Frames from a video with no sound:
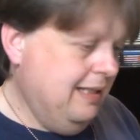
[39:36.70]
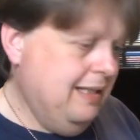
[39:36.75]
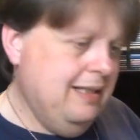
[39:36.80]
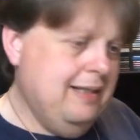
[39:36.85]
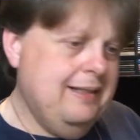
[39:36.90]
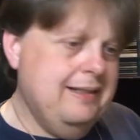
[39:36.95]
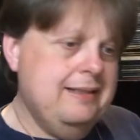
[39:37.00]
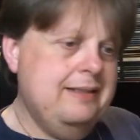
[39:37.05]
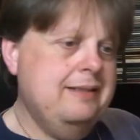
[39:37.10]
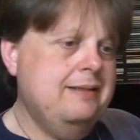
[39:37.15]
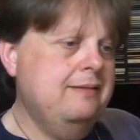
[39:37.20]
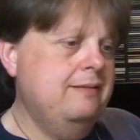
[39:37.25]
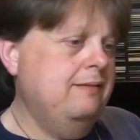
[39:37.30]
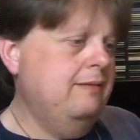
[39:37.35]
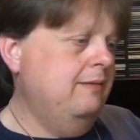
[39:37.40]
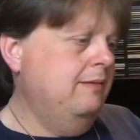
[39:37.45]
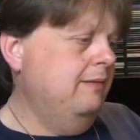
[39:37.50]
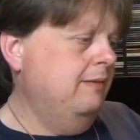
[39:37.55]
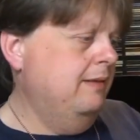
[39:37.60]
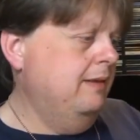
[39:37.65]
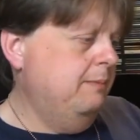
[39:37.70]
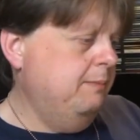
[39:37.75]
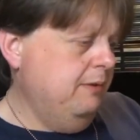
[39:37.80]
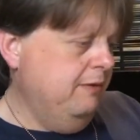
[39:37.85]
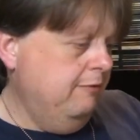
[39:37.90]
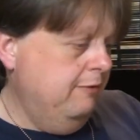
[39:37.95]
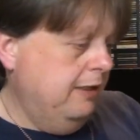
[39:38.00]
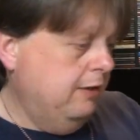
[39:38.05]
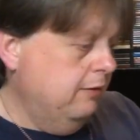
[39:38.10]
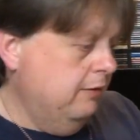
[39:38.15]
And you
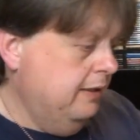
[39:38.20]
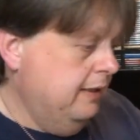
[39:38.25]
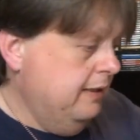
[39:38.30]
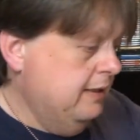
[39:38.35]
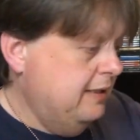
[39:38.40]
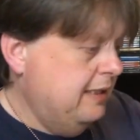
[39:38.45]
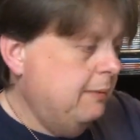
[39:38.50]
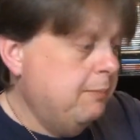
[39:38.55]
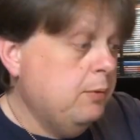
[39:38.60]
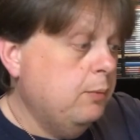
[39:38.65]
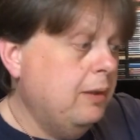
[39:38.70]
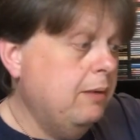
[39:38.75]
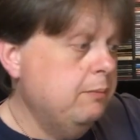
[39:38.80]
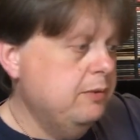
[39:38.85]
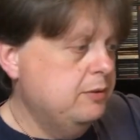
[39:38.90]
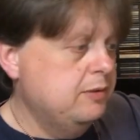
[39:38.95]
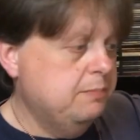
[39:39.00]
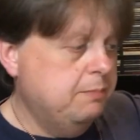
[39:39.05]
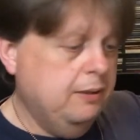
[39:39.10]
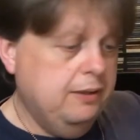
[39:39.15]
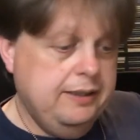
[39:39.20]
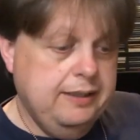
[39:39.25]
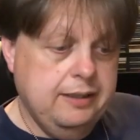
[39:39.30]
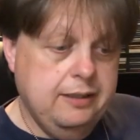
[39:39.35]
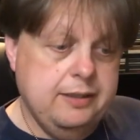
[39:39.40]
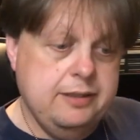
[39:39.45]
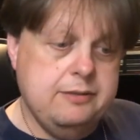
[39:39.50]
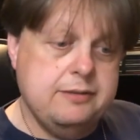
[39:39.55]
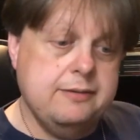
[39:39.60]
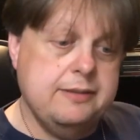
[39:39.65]
put the record in a separate one, which is
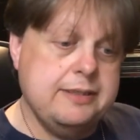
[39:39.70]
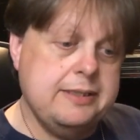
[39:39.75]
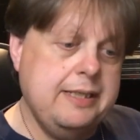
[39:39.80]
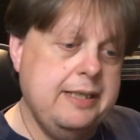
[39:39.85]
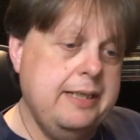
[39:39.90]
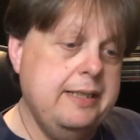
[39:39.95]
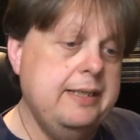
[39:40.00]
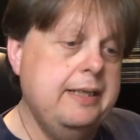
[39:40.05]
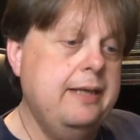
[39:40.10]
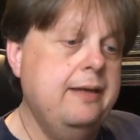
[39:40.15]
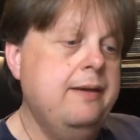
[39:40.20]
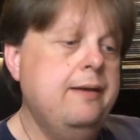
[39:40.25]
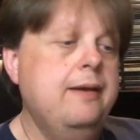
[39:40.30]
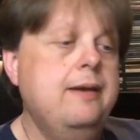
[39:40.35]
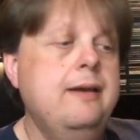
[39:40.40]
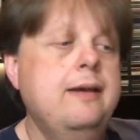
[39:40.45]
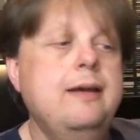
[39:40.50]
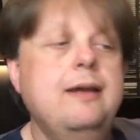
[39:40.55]
poly-lined, so that's handy.